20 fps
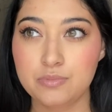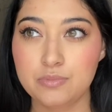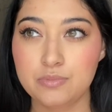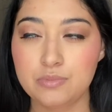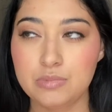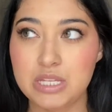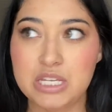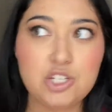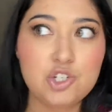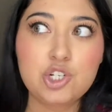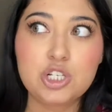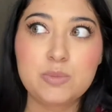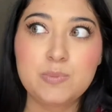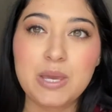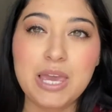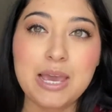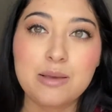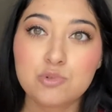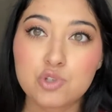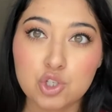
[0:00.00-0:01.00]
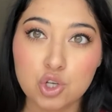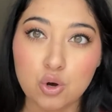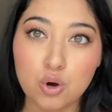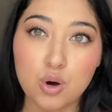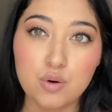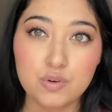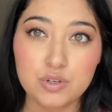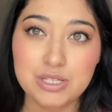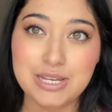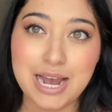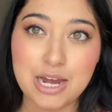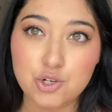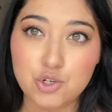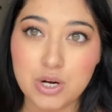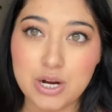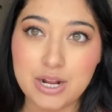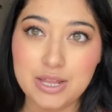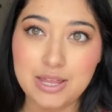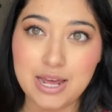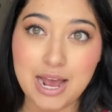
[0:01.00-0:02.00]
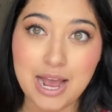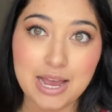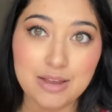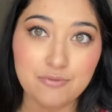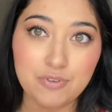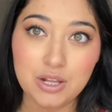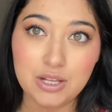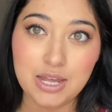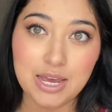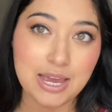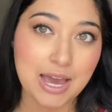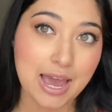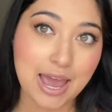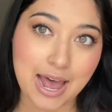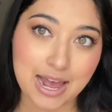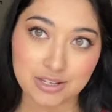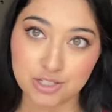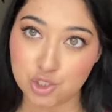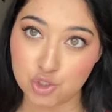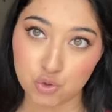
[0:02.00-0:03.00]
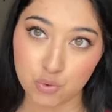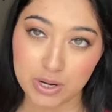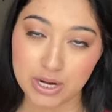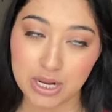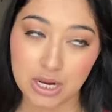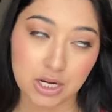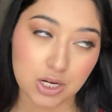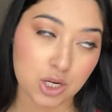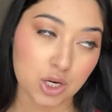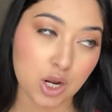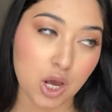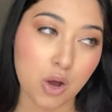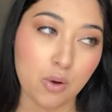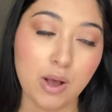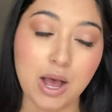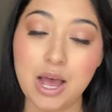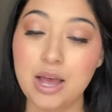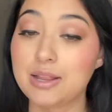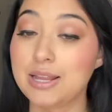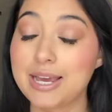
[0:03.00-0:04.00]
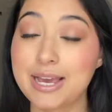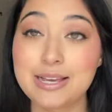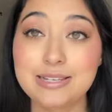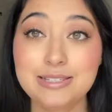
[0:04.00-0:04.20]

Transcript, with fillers: these just became so oversaturated that I felt like I had to join in, you know, like I